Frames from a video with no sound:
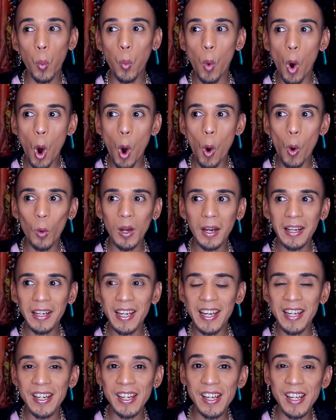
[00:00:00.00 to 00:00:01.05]
whoa,
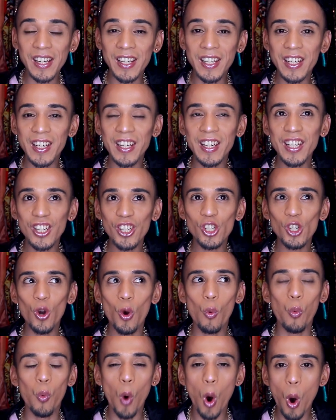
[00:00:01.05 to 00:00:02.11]
like an, an
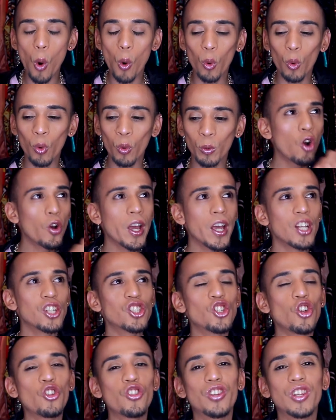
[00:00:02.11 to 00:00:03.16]
initial whoa. Okay,
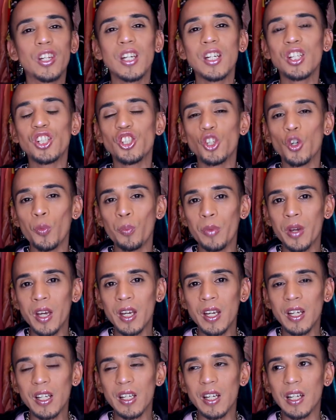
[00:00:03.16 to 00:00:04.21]
so this to
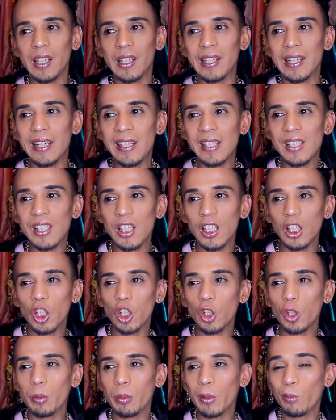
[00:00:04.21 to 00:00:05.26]
me leans a
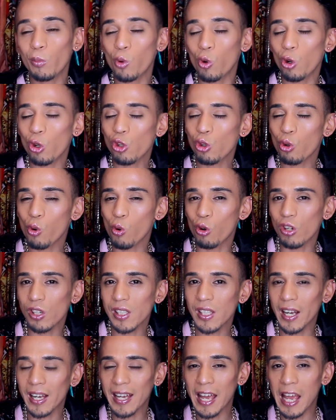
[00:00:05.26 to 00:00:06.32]
little bit more towards
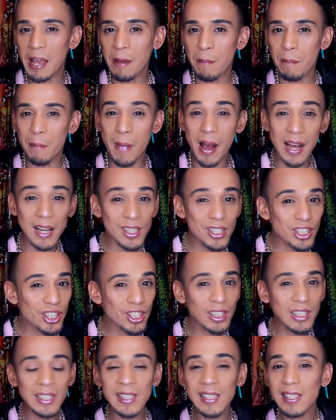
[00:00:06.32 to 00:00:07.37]
like a
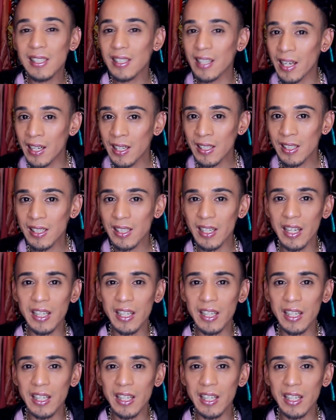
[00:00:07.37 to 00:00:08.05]
masculine scent.